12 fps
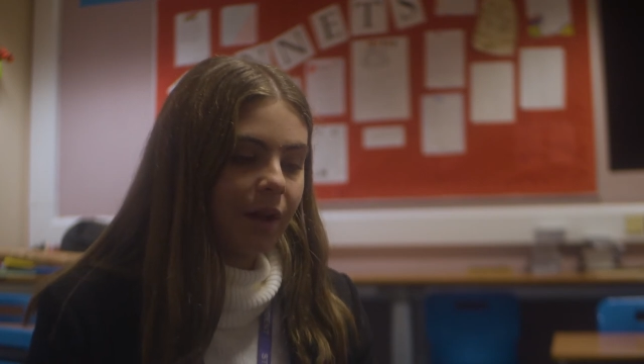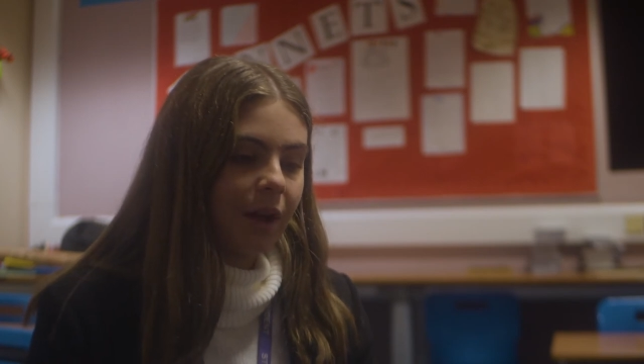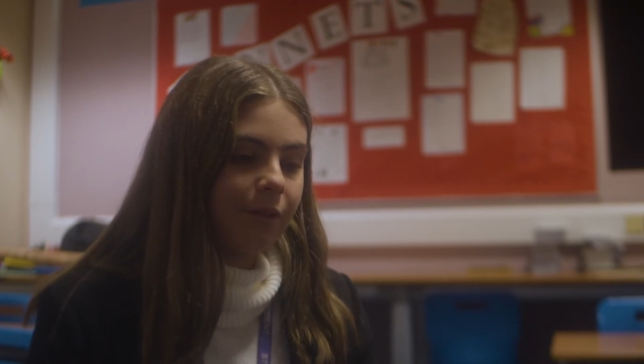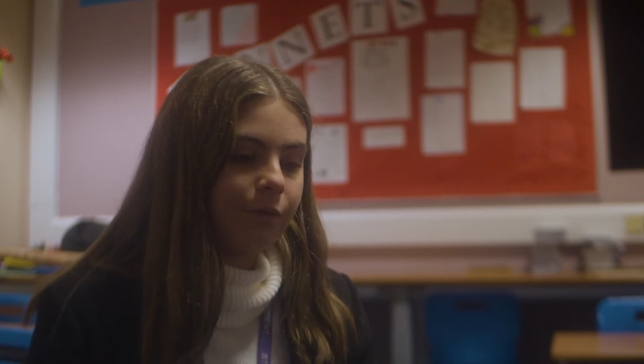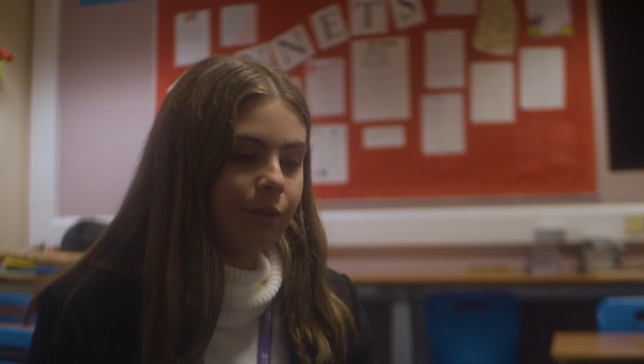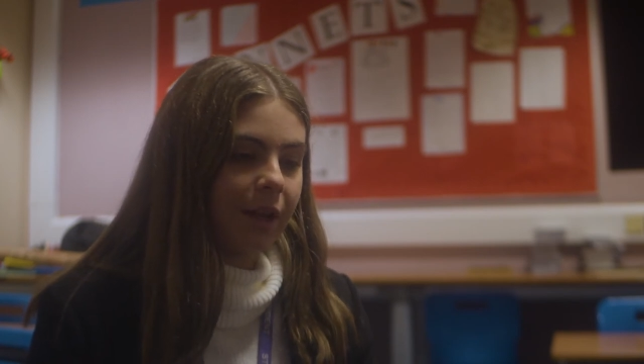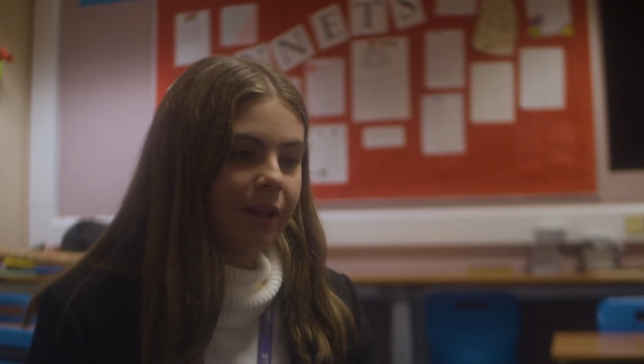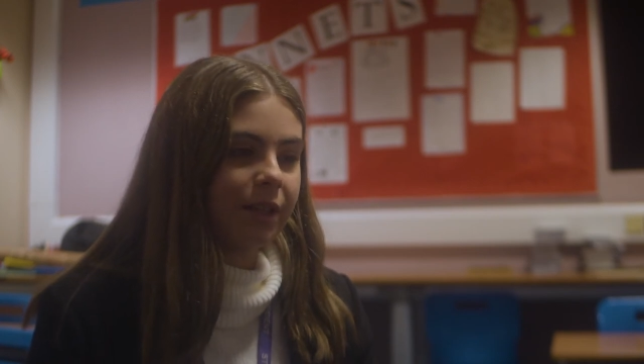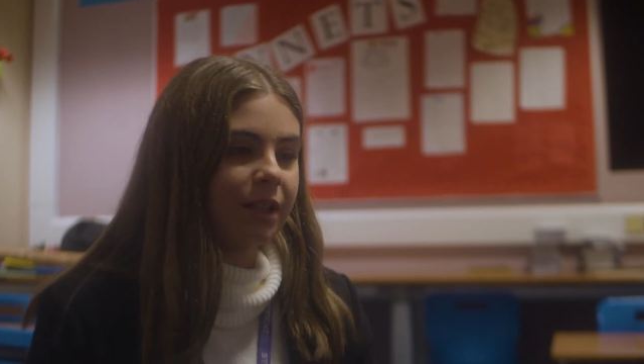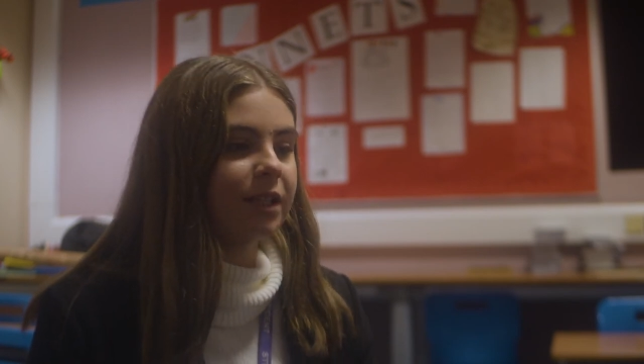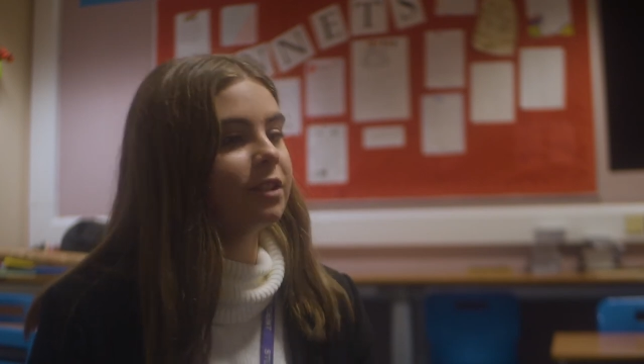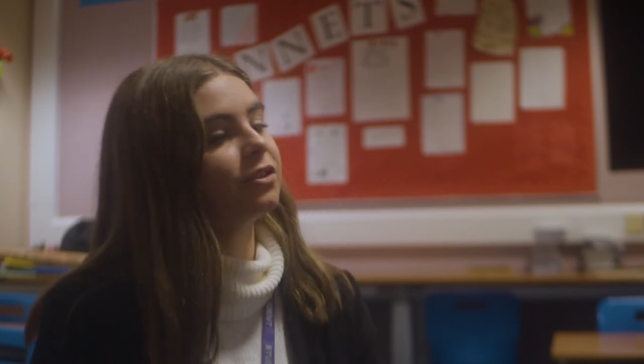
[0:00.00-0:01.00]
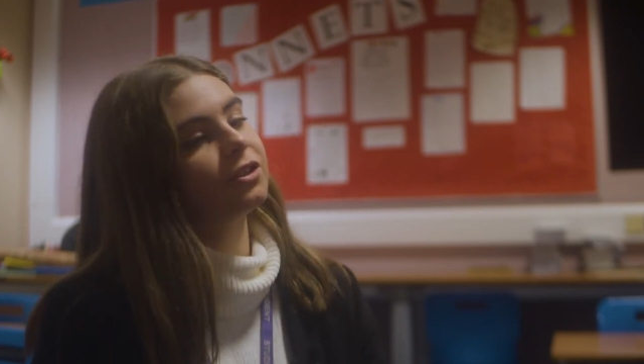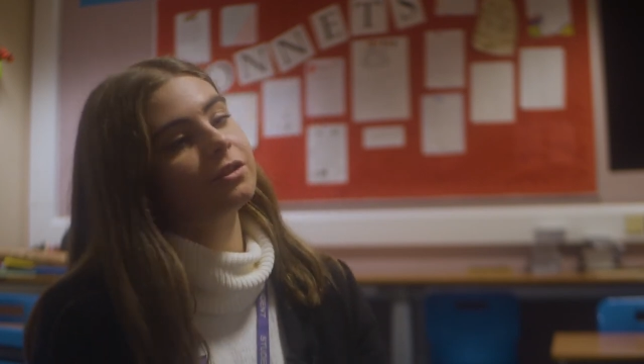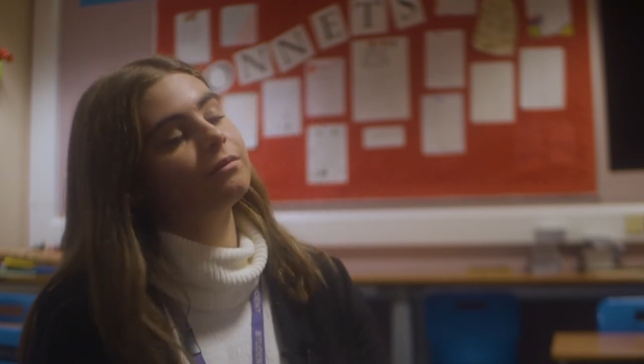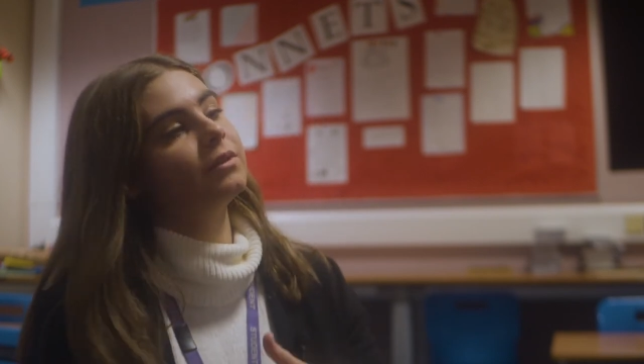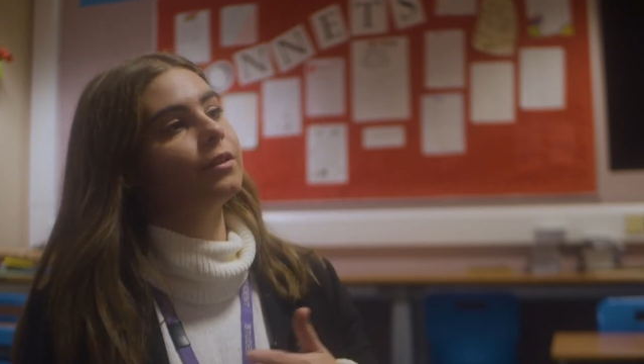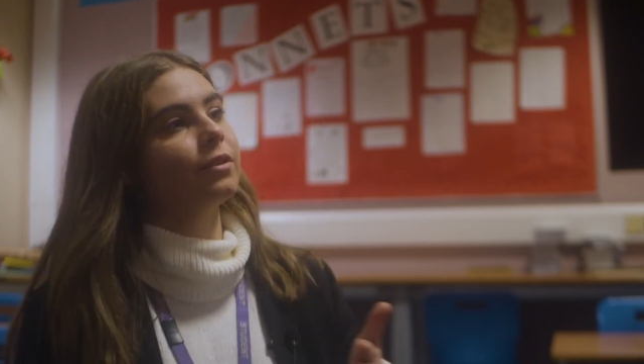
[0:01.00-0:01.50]
I feel like each
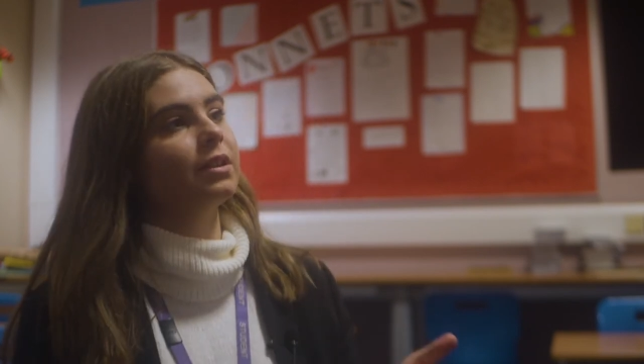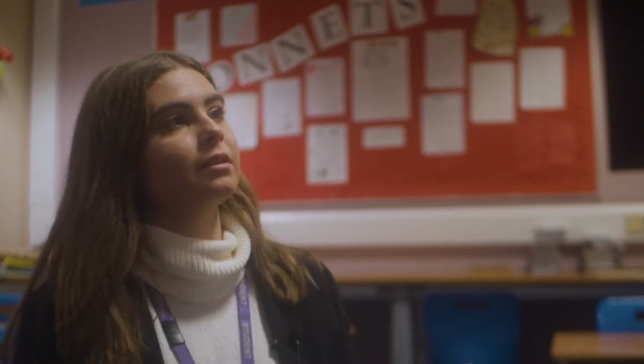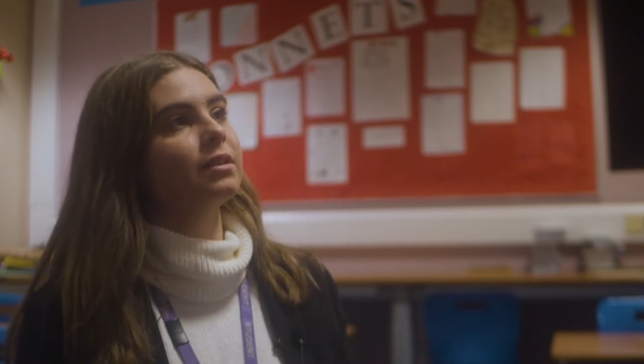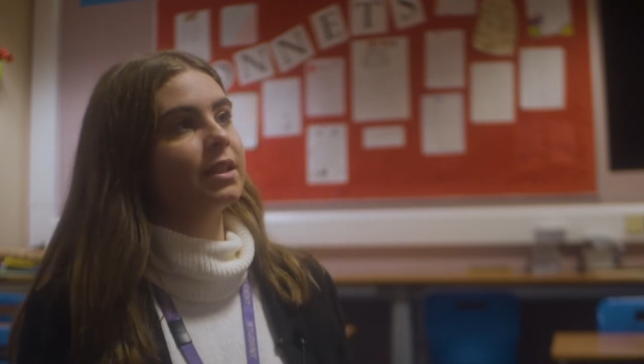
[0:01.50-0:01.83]
different